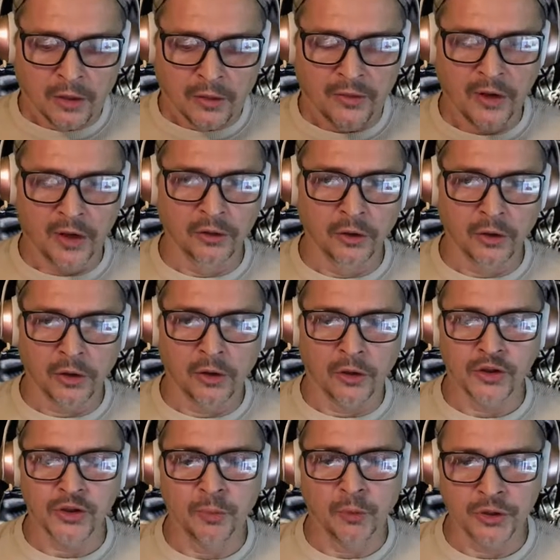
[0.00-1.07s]
They're looking on
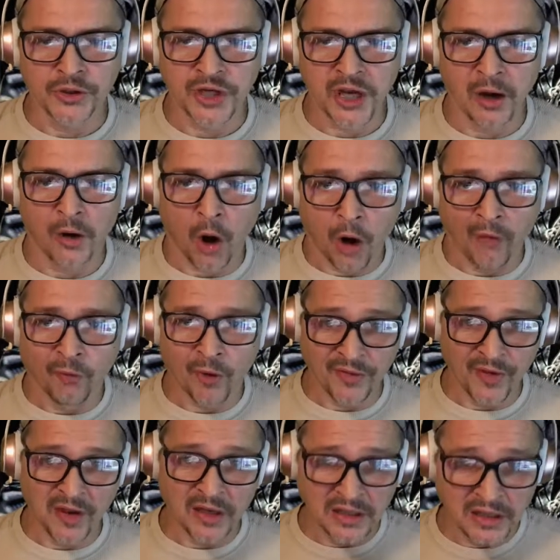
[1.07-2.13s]
a small scale of
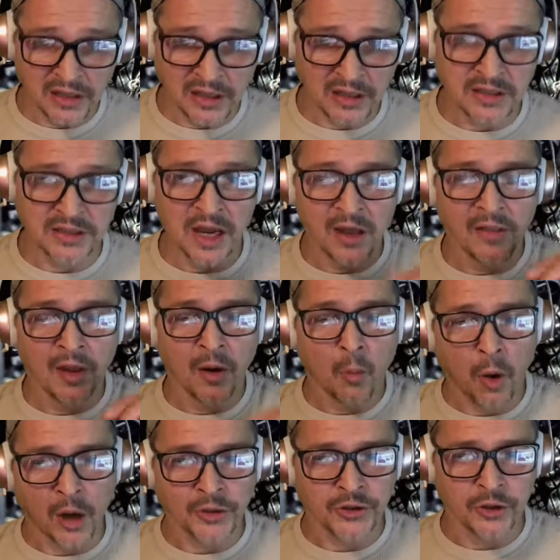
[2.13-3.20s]
what their needs and their
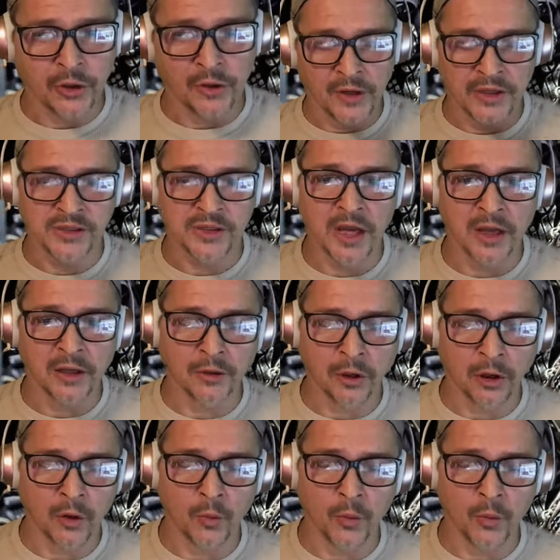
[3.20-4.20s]
wants They're saying, look,